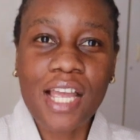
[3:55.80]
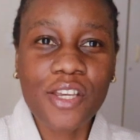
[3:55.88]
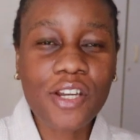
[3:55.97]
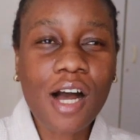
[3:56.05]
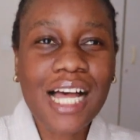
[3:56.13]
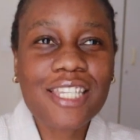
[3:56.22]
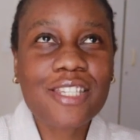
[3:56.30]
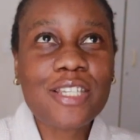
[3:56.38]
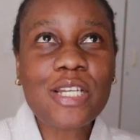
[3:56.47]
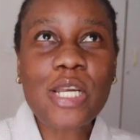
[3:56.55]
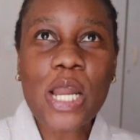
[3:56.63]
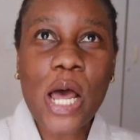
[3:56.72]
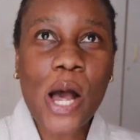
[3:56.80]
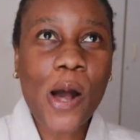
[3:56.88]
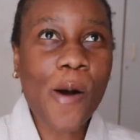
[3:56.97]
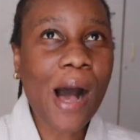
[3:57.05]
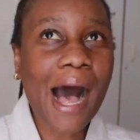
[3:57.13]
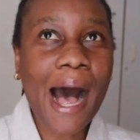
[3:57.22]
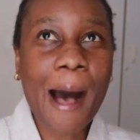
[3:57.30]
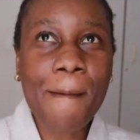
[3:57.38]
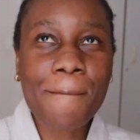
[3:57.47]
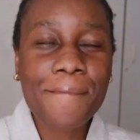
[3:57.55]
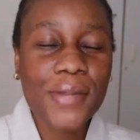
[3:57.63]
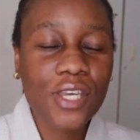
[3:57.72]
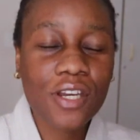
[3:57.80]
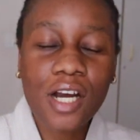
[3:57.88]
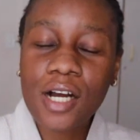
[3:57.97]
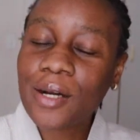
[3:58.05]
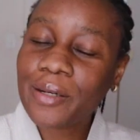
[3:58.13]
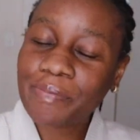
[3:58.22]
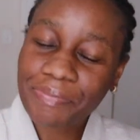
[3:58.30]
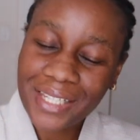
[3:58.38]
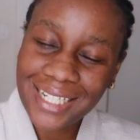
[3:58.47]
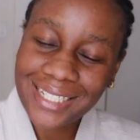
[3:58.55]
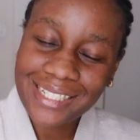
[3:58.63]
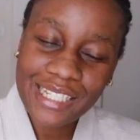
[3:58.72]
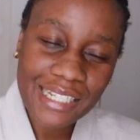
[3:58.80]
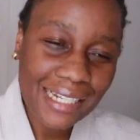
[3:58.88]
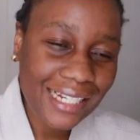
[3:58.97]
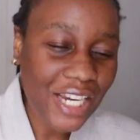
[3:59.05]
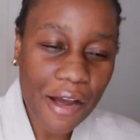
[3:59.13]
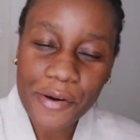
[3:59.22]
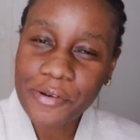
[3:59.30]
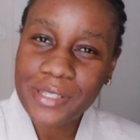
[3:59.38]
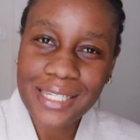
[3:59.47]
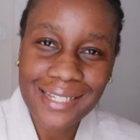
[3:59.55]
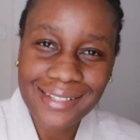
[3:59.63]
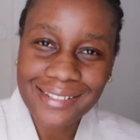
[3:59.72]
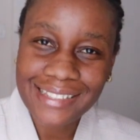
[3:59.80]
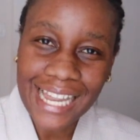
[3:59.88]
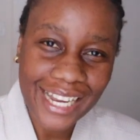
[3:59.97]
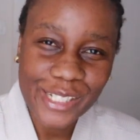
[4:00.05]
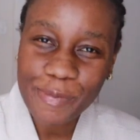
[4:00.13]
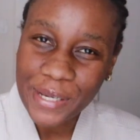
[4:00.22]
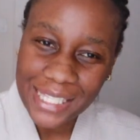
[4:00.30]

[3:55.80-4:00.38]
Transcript: you know, a slow, you know, and shower routine, like